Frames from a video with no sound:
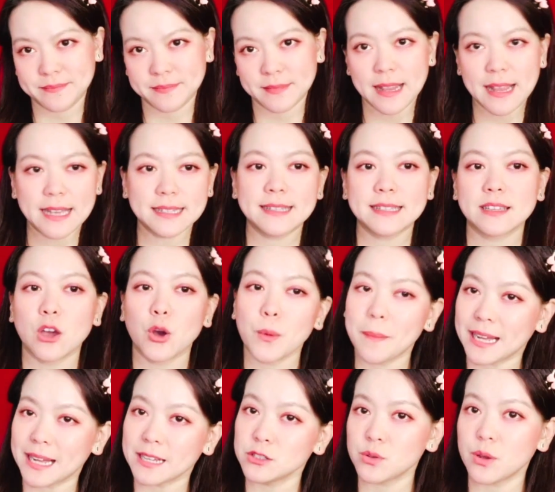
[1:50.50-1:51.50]
let's go
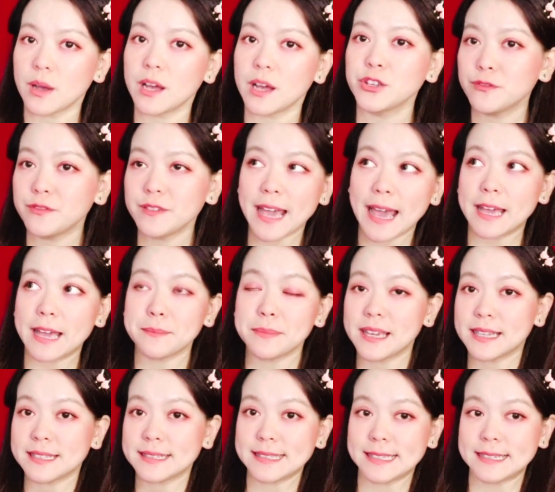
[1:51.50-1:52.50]
back to our UVA, B,
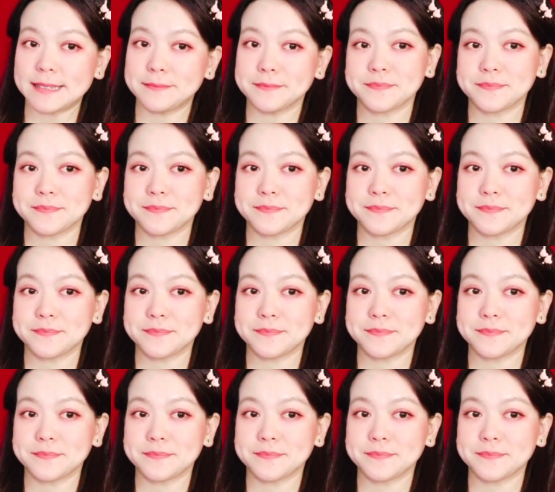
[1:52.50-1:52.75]
and C.